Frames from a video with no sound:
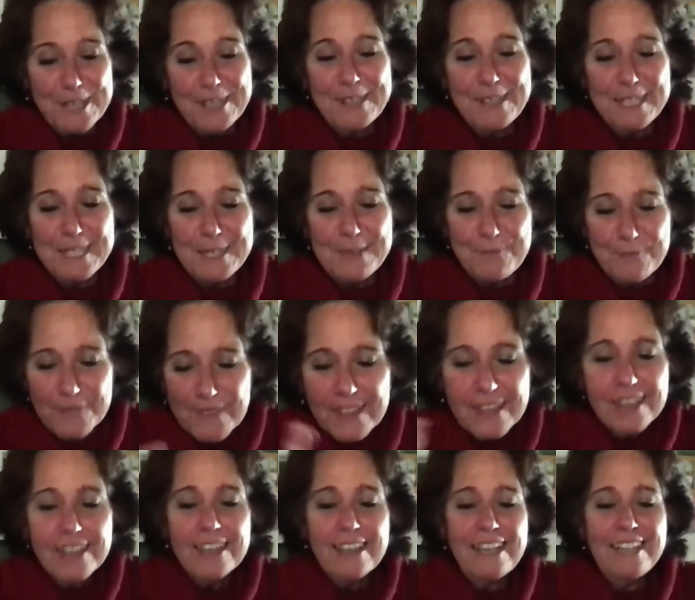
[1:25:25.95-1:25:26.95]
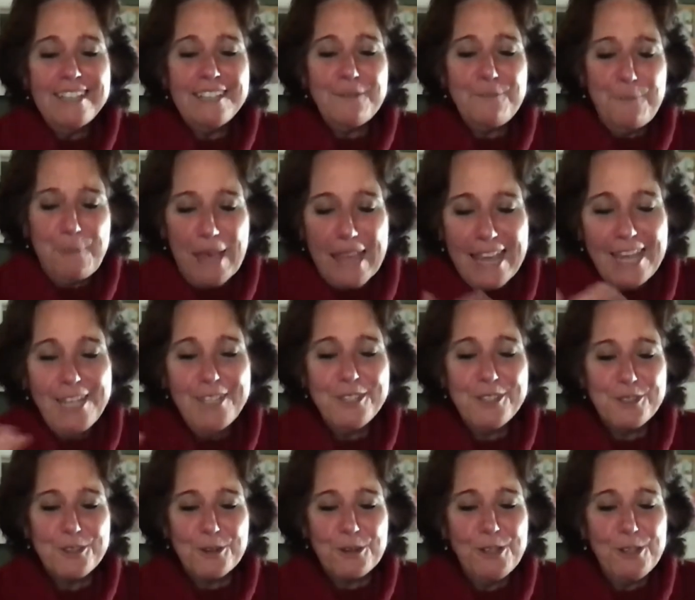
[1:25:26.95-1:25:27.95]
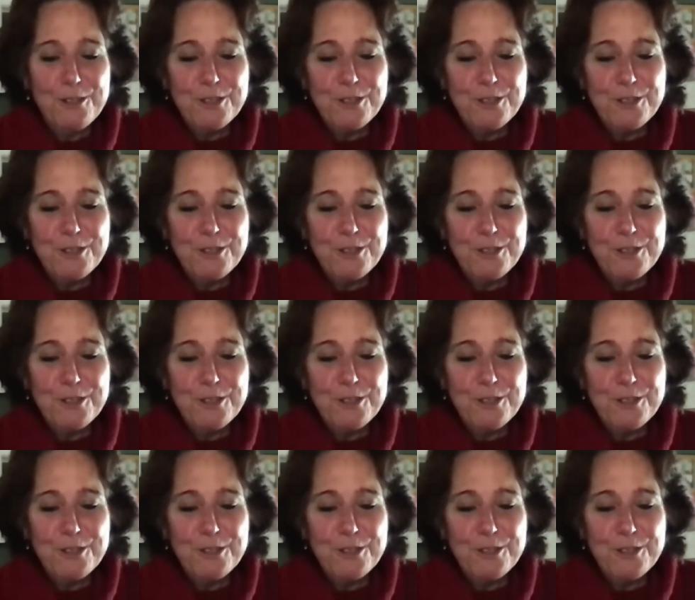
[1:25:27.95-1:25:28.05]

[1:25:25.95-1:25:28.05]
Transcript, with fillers: like this. It's a page turn.